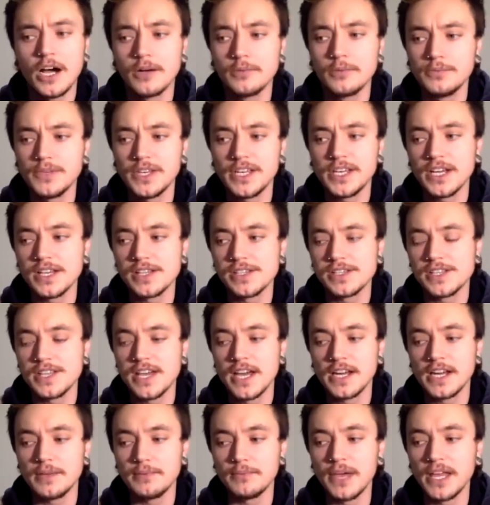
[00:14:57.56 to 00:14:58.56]
because
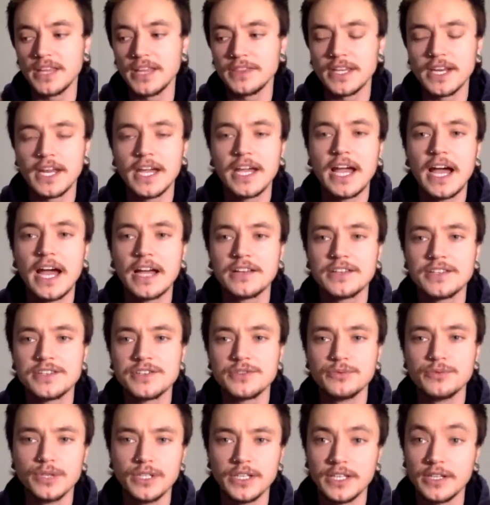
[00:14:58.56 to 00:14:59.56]
then it meant that I had
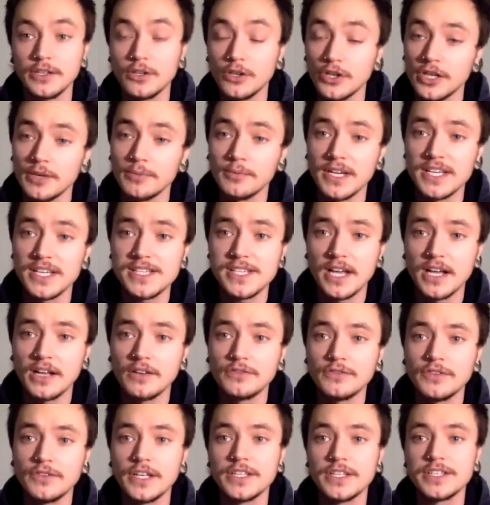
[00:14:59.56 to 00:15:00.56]
to really look at
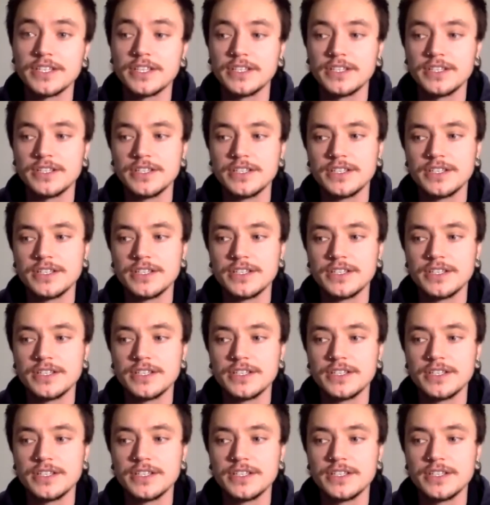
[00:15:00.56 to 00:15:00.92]
myself and to